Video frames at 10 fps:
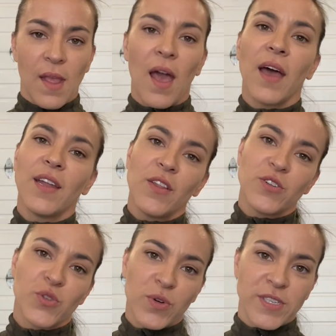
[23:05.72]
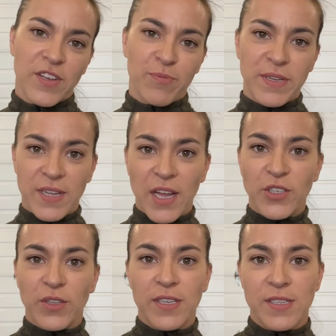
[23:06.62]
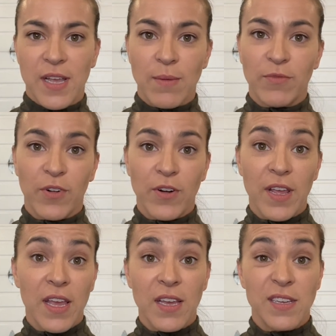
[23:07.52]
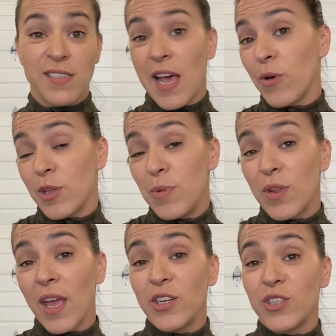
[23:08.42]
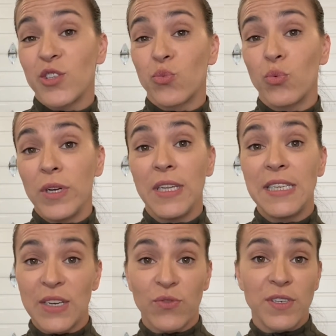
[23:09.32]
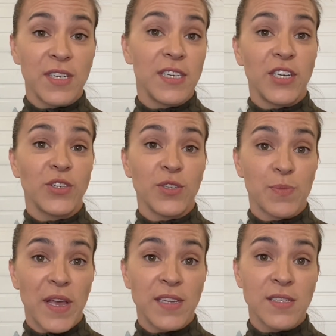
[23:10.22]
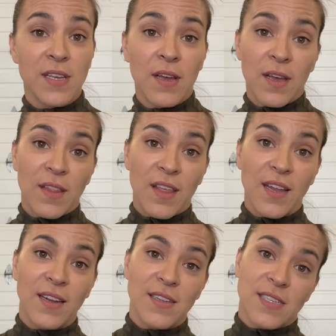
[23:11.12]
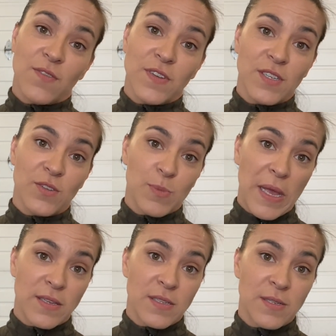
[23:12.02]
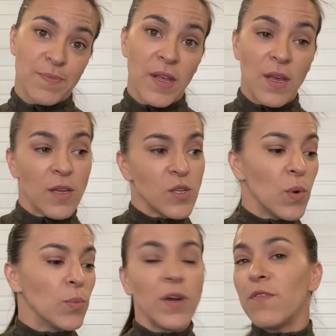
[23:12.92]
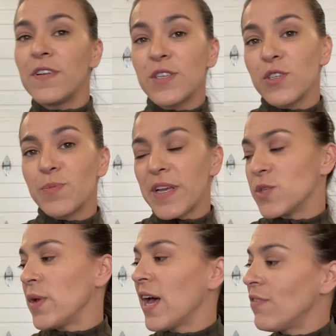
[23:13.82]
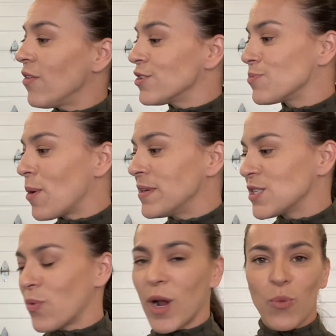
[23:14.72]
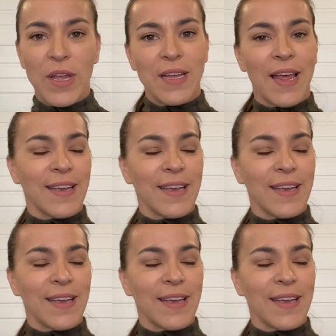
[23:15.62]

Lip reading: Another source of potential discomfort is how communication is really different in a digital space than it is in a physical space. So when we're in a physical space, we have all those moments where we